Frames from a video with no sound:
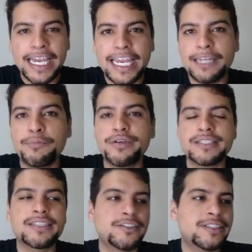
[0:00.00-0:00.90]
and
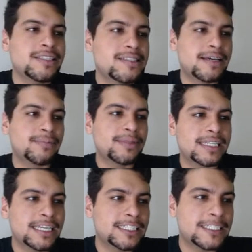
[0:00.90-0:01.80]
Brazil does something
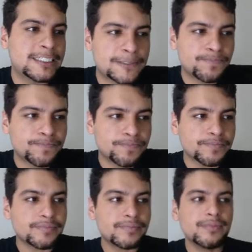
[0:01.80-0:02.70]
like this.
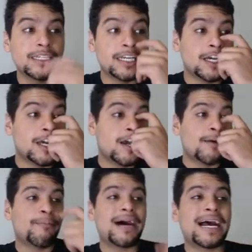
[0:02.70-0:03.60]

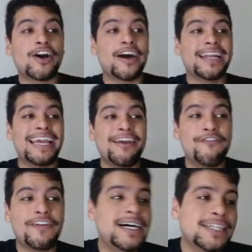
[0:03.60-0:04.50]
My God,
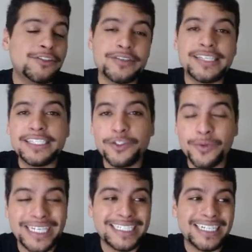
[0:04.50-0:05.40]
Evandro's
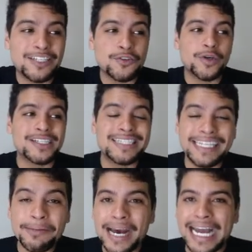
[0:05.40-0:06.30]
situation is worse
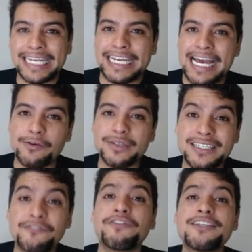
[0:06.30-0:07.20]
than mine. I was
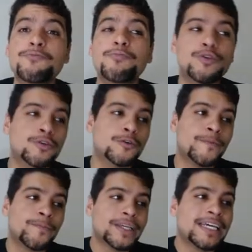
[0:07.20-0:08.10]
in
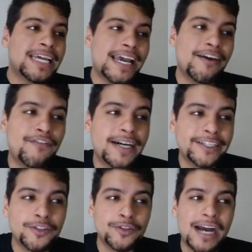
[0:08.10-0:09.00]
Felisburgo.
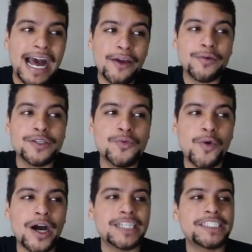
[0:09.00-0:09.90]
Evandro, I was
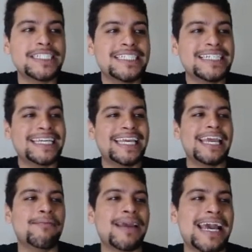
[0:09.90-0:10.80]
watching the
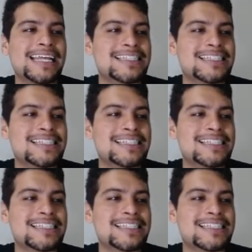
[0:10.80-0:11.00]
game at